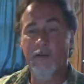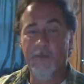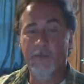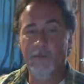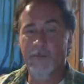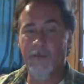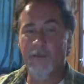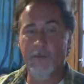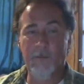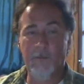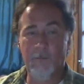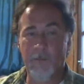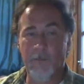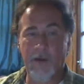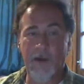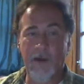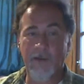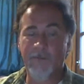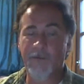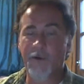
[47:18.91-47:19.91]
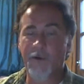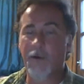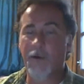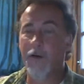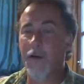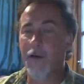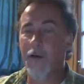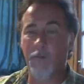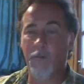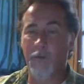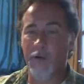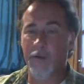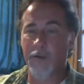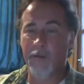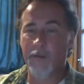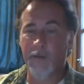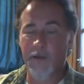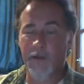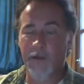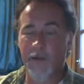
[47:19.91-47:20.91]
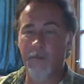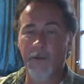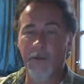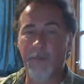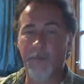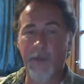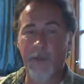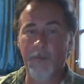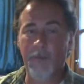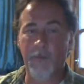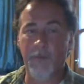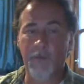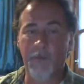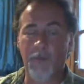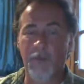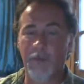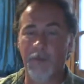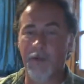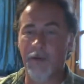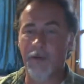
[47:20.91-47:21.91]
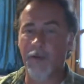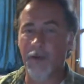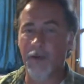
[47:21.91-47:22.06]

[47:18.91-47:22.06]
See, I start out with how many people going there,